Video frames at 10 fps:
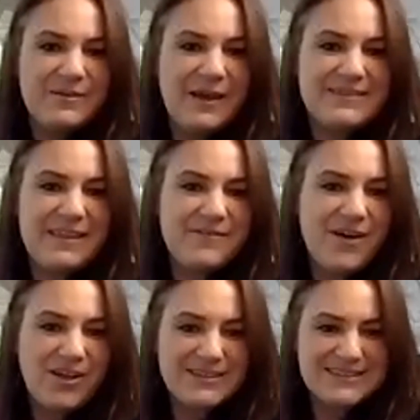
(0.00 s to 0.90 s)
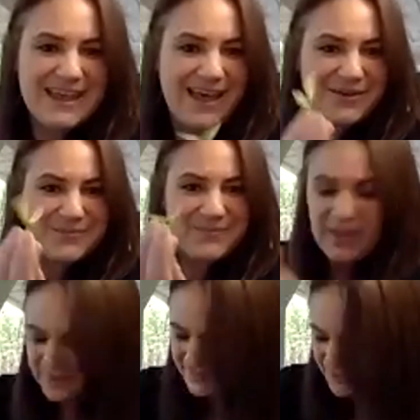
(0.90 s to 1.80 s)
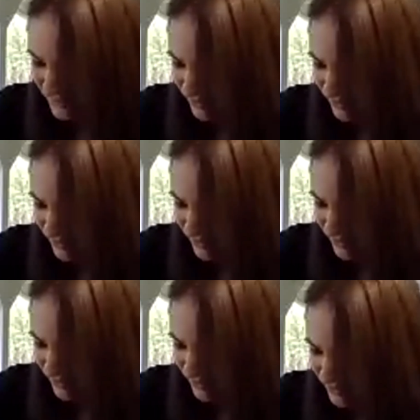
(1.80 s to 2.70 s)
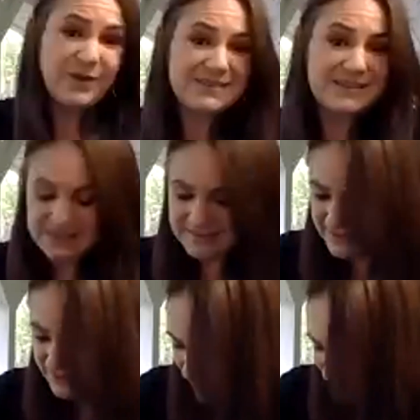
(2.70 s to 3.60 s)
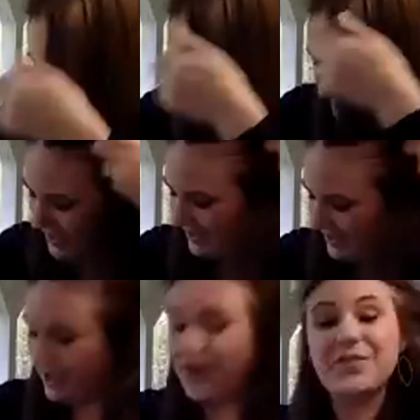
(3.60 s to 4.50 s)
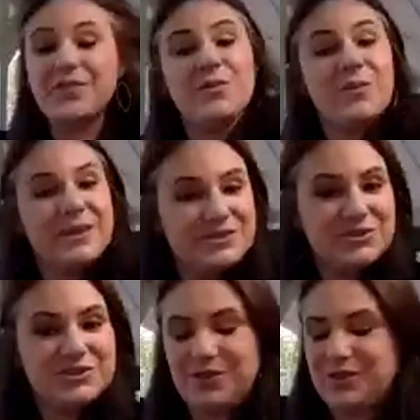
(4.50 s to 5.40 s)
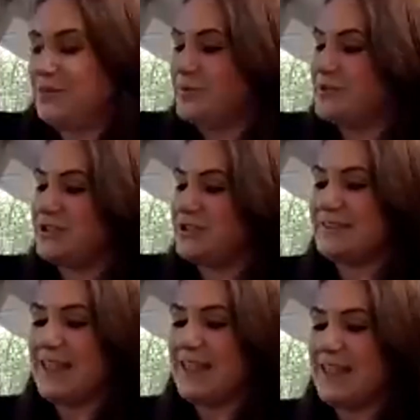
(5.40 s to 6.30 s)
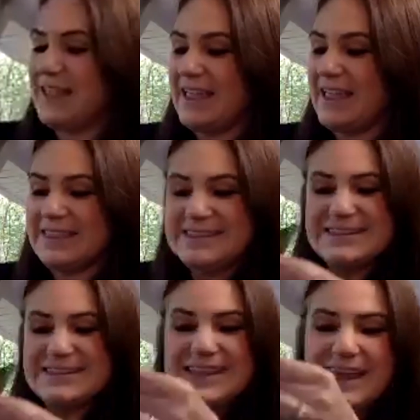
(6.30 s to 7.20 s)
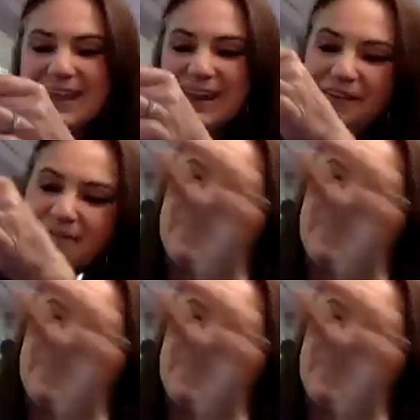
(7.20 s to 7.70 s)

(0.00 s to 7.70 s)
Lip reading: as they fall down. So there are lots of ways that seeds can travel. And I also wanted to show you, just like the dandelion, I found this